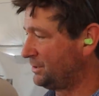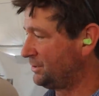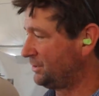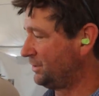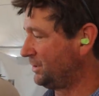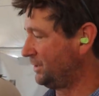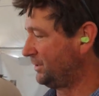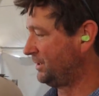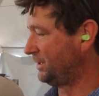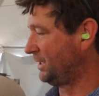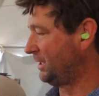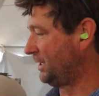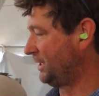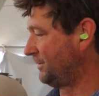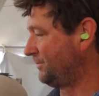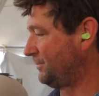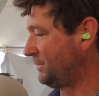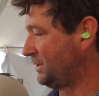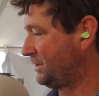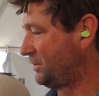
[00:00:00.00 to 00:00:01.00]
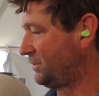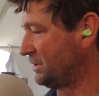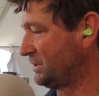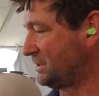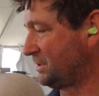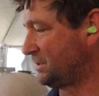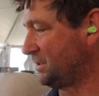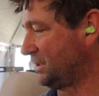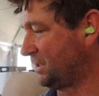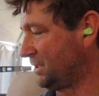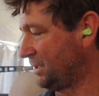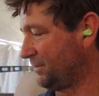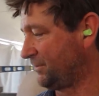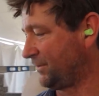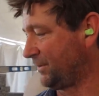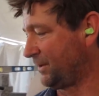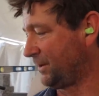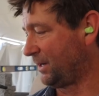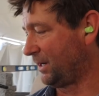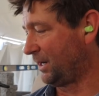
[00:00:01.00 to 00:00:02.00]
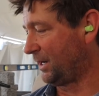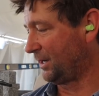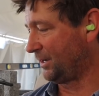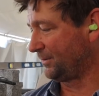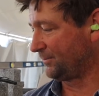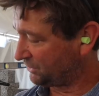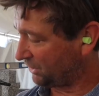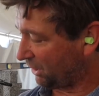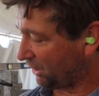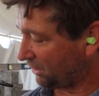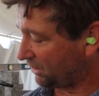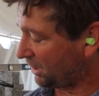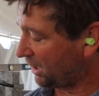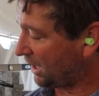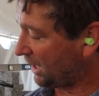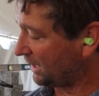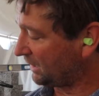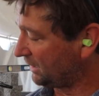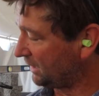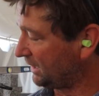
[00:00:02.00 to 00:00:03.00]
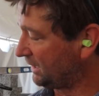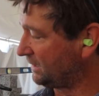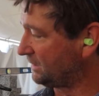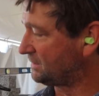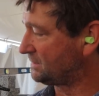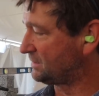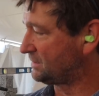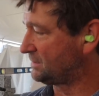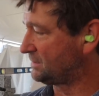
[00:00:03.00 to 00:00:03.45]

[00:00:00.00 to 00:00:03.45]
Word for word: sure. The, Chris is looking for uh, dark highlights